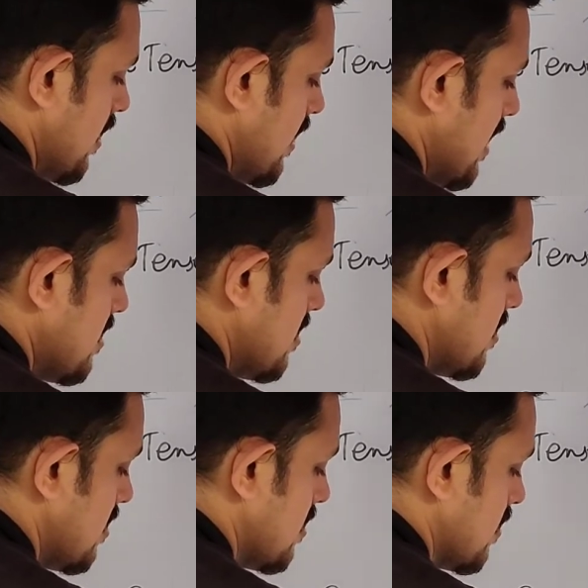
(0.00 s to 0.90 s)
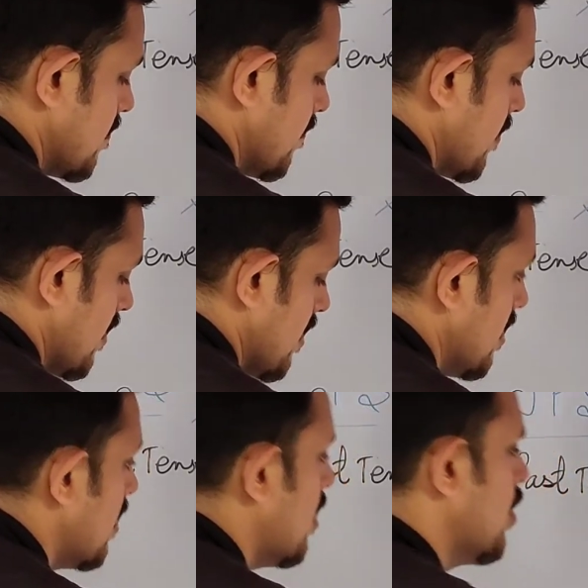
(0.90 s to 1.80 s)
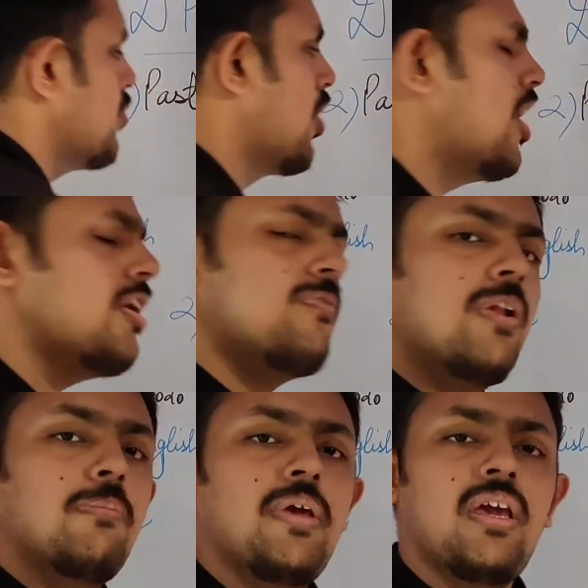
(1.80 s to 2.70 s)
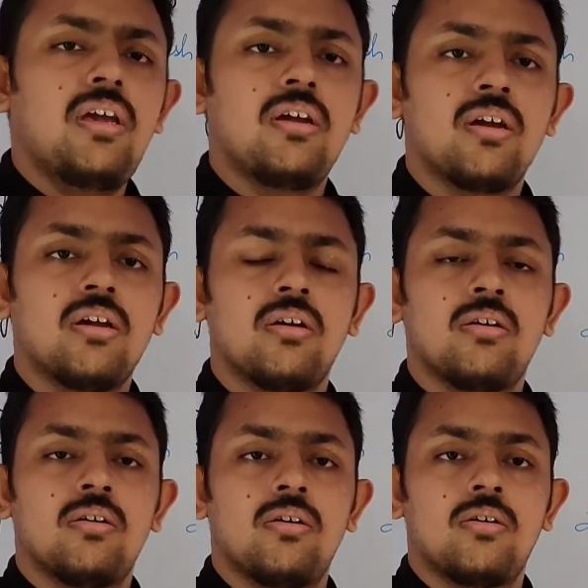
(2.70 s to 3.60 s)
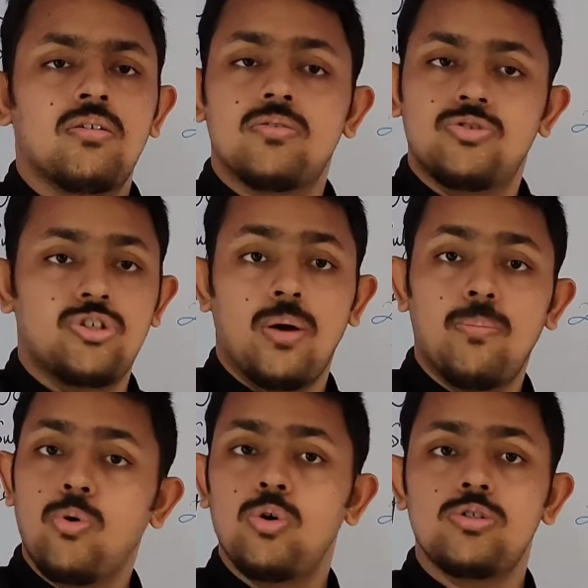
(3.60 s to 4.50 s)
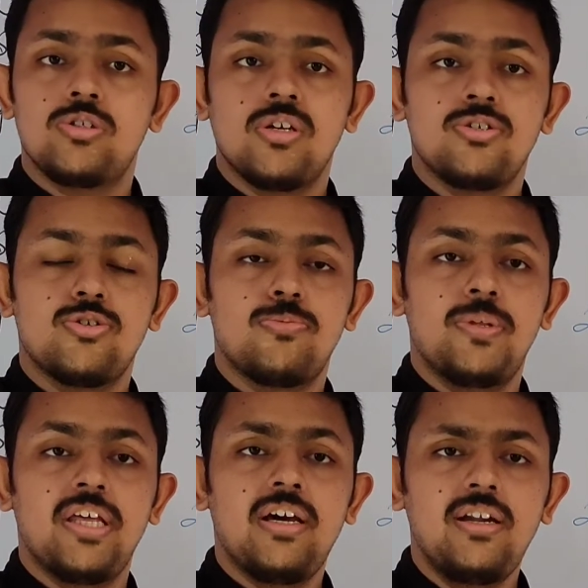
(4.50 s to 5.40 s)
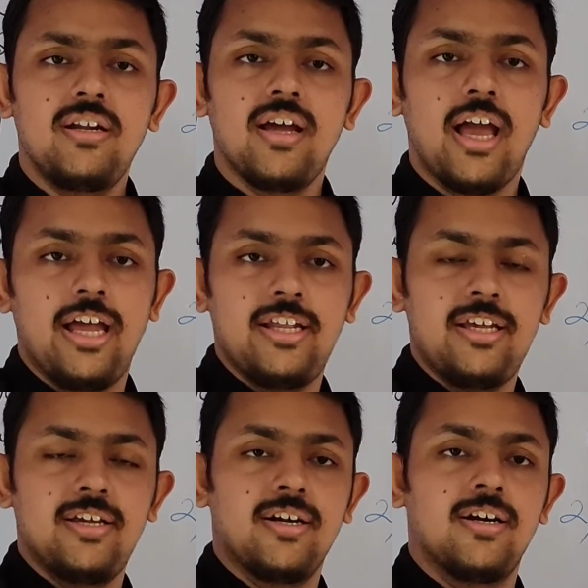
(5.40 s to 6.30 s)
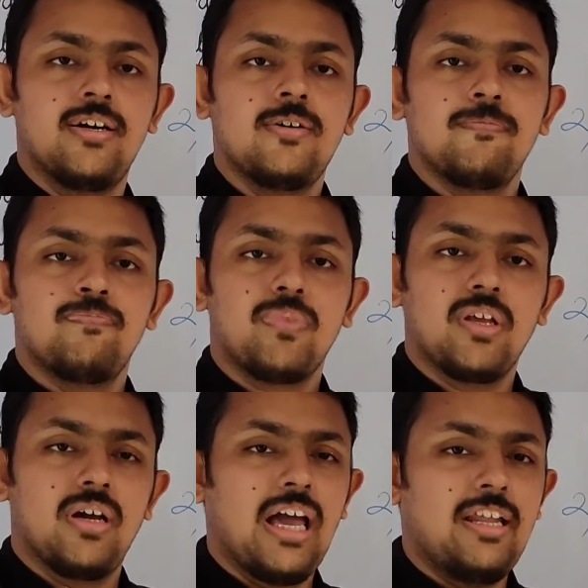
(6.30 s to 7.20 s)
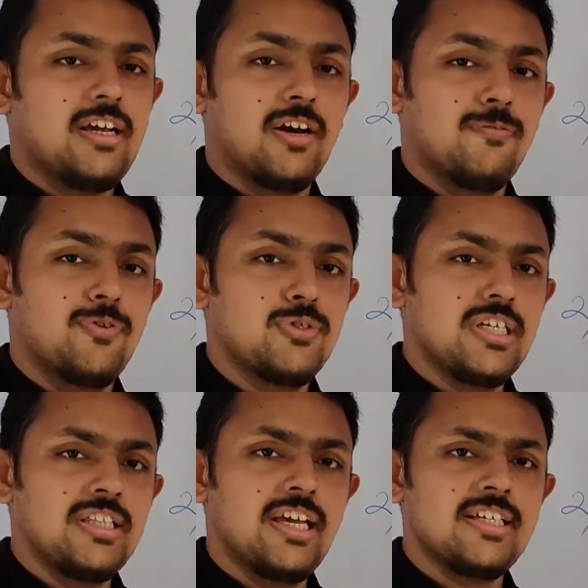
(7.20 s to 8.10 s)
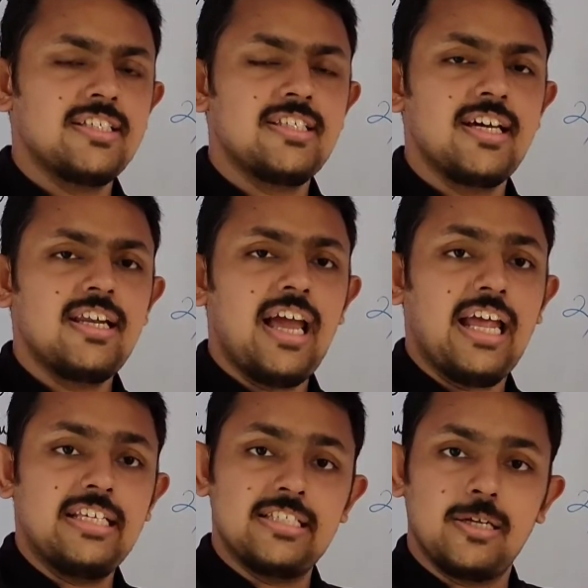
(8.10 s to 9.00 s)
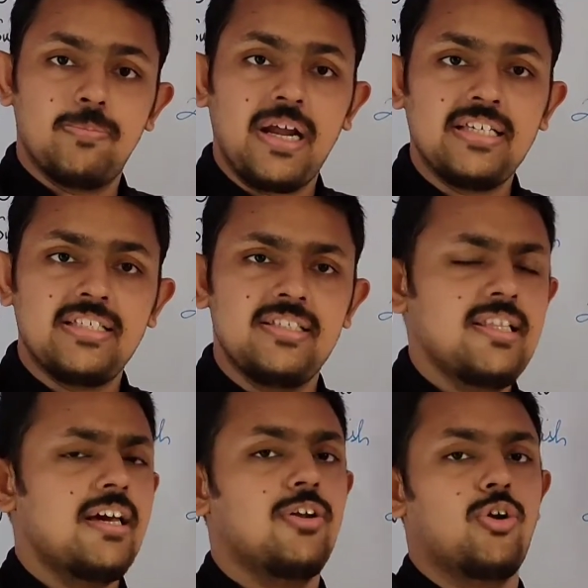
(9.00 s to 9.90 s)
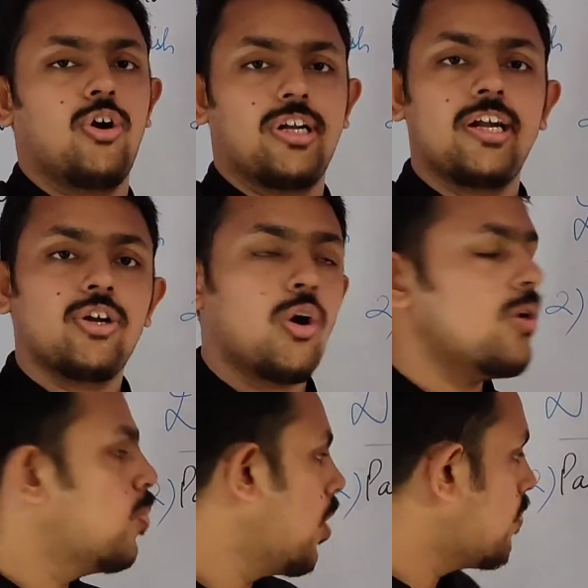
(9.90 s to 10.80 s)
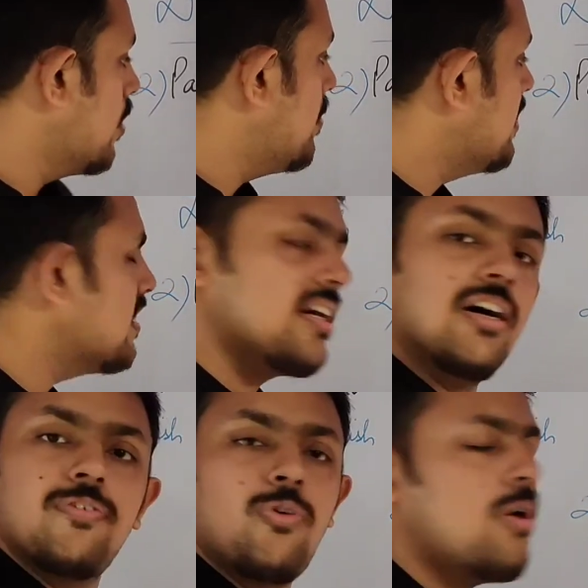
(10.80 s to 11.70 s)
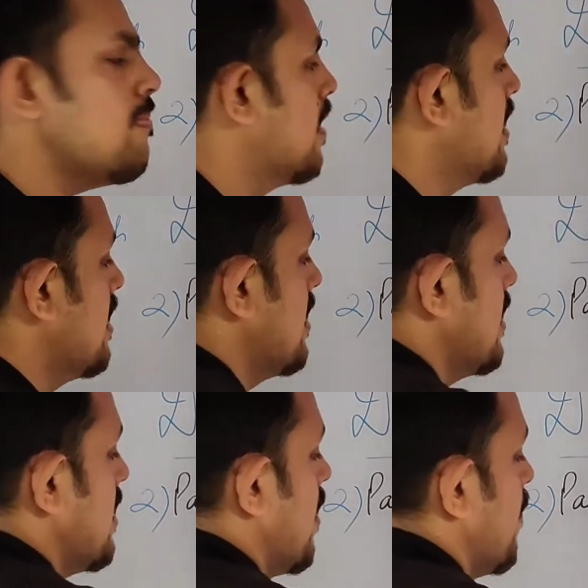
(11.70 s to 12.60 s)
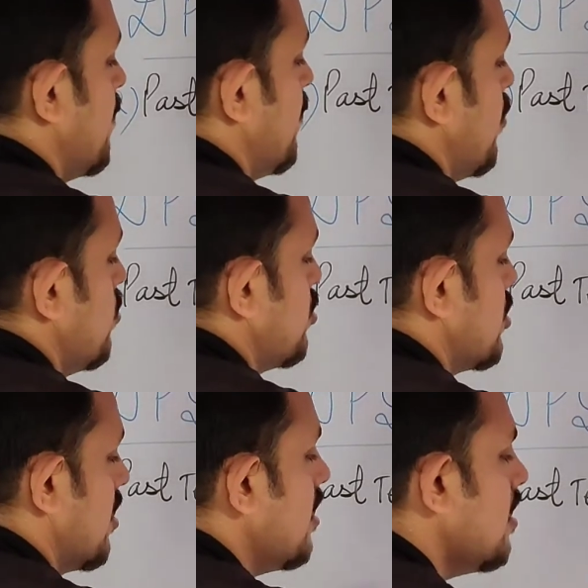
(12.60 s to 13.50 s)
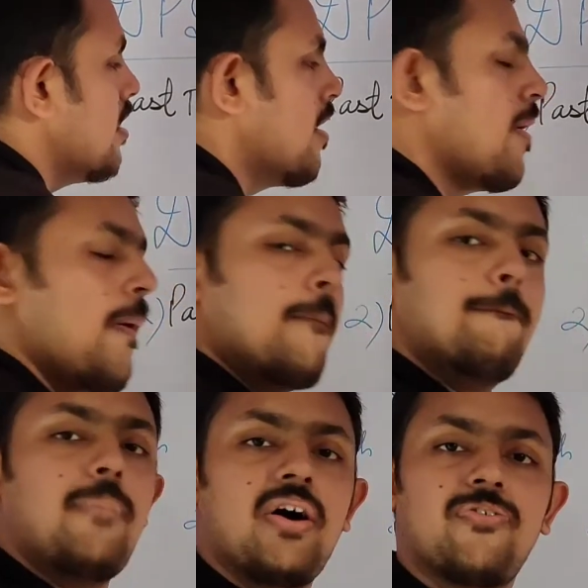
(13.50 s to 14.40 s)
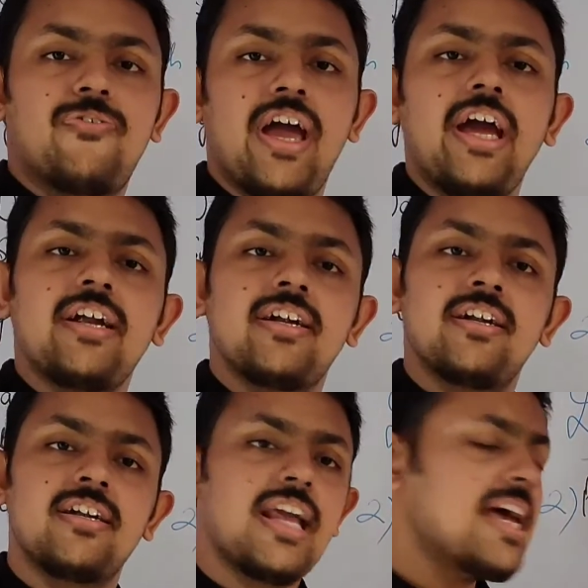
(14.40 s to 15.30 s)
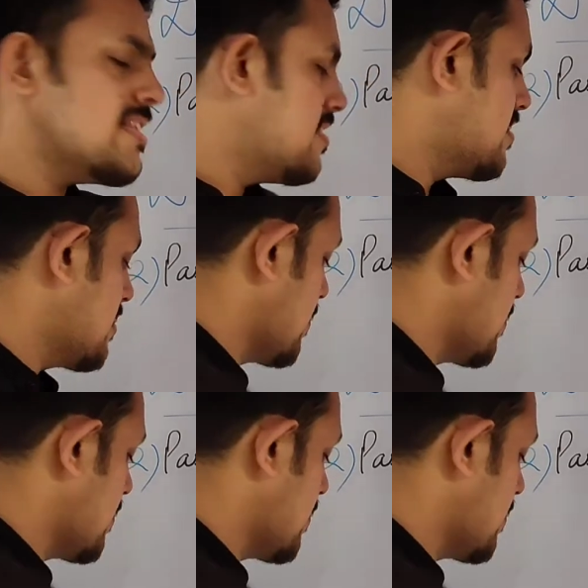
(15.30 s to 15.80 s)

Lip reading: tense. Third will be, drum rolls should be there. Any confusing thing is there? Any surprise is there? Not at all. What will be the third form? Future perfect tense.